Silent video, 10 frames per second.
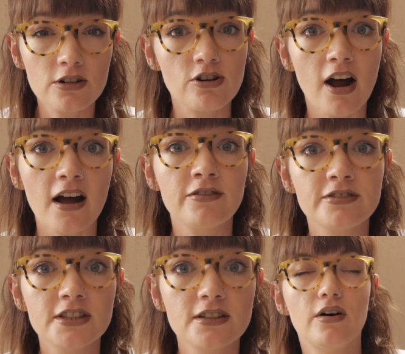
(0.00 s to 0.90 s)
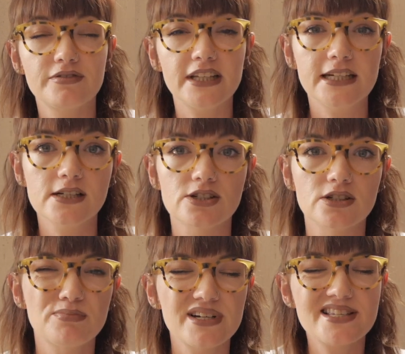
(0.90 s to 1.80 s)
craft of theatre
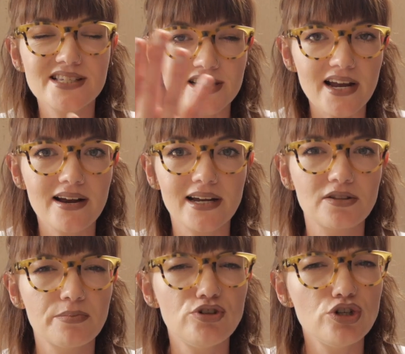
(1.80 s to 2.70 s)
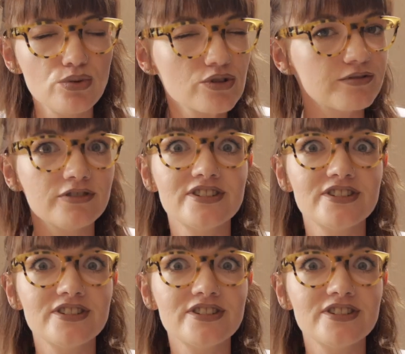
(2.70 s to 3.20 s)
by staring at the beautiful